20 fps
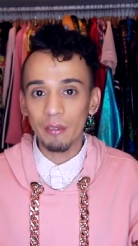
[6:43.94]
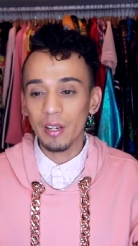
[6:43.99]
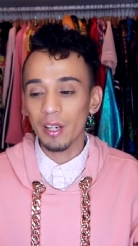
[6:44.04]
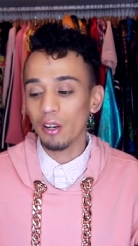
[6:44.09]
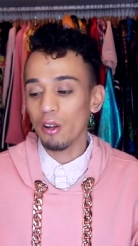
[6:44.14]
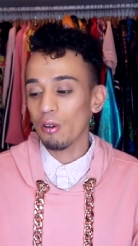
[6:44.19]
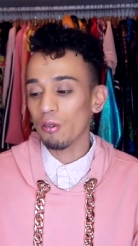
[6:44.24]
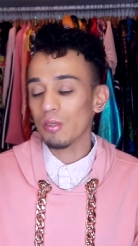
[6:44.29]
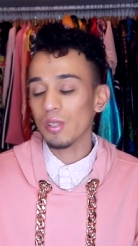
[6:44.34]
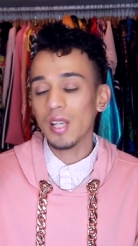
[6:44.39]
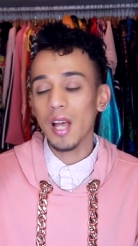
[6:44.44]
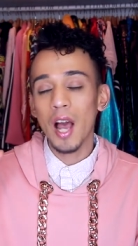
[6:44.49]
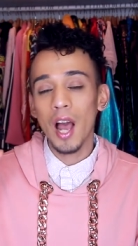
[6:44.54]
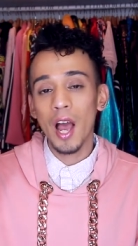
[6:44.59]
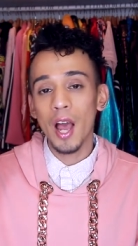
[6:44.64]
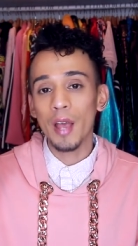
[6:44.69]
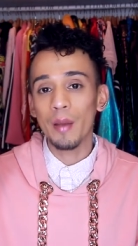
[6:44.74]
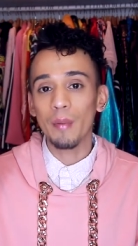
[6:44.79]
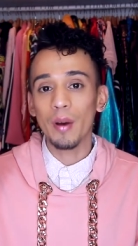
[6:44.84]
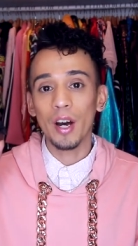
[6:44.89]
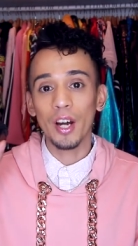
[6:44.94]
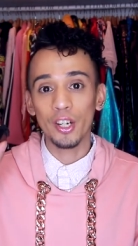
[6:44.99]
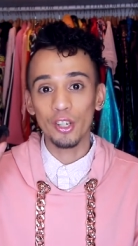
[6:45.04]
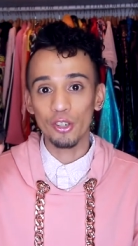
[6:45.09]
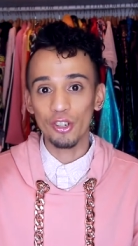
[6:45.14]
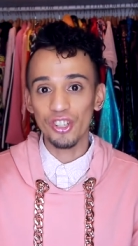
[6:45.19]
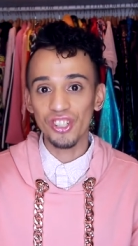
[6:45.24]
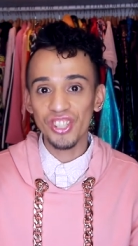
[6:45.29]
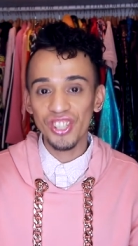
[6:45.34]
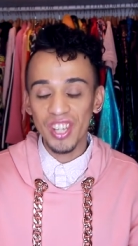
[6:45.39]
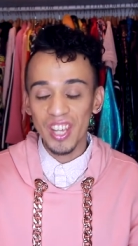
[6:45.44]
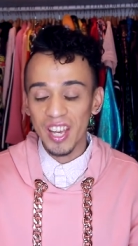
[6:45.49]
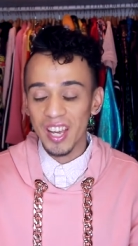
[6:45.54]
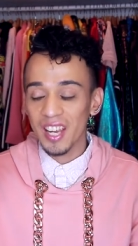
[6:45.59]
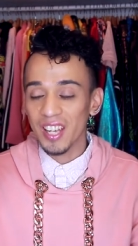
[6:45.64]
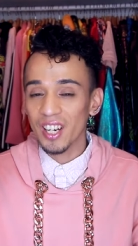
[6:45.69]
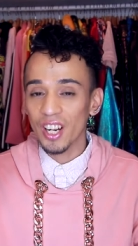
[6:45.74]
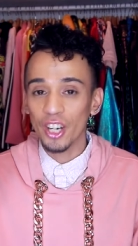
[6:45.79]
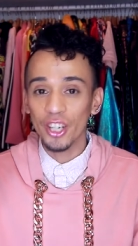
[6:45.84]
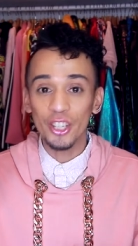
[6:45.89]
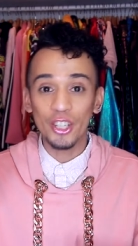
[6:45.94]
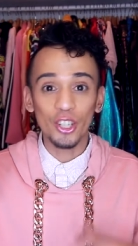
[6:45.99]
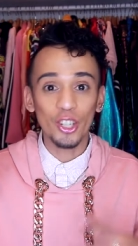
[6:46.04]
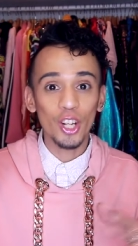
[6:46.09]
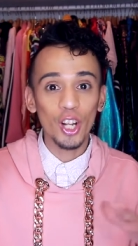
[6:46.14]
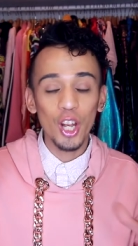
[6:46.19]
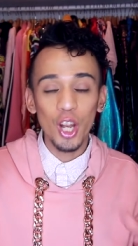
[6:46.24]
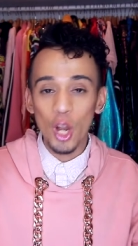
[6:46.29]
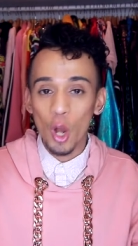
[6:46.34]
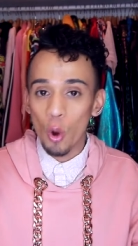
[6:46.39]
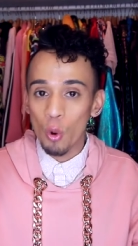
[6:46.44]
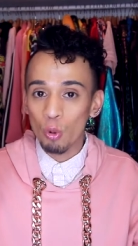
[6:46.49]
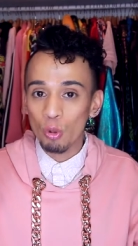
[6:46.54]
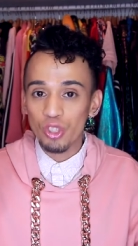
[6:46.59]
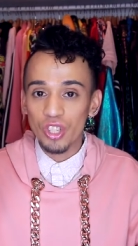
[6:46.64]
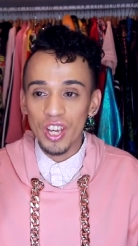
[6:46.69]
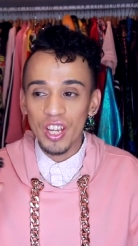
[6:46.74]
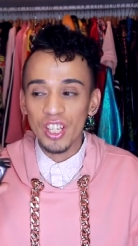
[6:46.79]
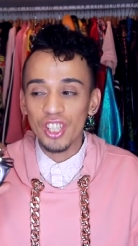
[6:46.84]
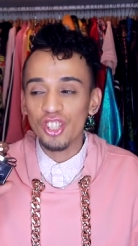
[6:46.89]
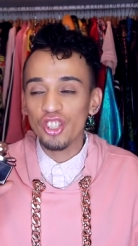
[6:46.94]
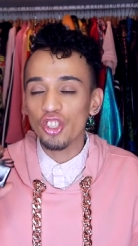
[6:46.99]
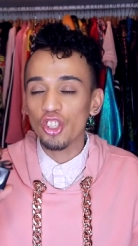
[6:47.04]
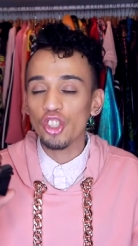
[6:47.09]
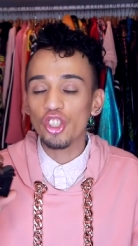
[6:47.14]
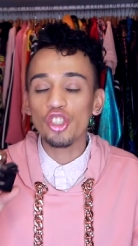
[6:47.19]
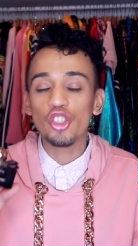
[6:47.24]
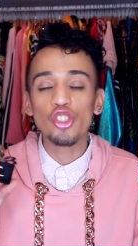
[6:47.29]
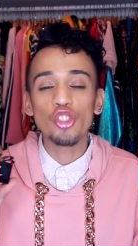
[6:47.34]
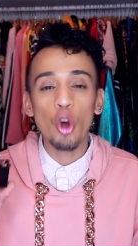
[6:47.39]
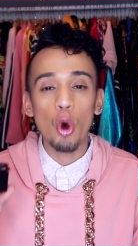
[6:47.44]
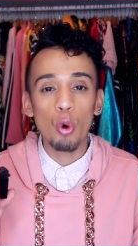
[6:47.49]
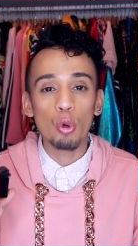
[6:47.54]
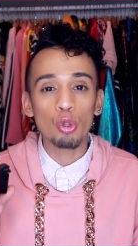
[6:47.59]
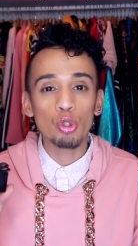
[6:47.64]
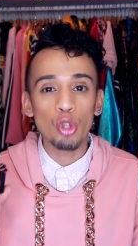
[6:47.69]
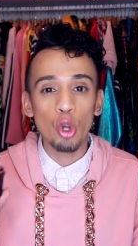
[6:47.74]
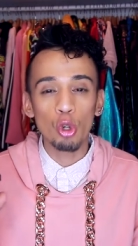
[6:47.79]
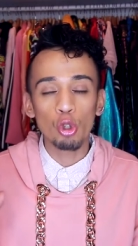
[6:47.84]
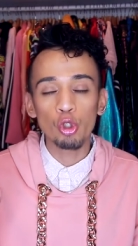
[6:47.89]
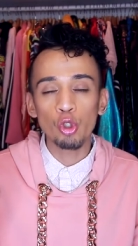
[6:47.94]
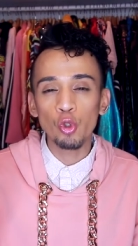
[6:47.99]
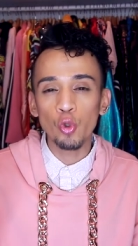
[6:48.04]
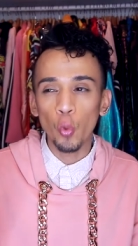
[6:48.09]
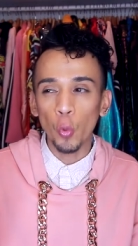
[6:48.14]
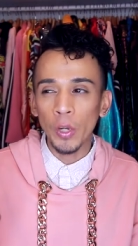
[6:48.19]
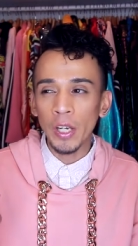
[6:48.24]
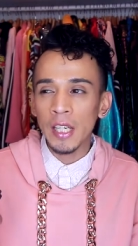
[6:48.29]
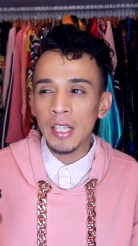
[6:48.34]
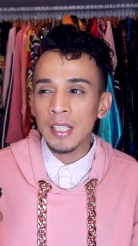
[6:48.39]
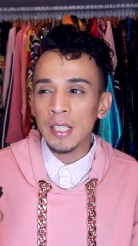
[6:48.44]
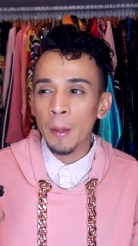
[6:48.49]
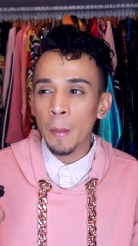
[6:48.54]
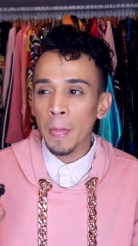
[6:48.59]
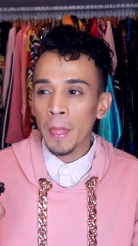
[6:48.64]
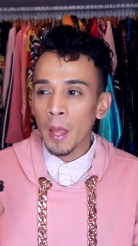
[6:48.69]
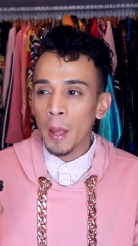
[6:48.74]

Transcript: long time on your skin, on your clothes, and it's just so sweet,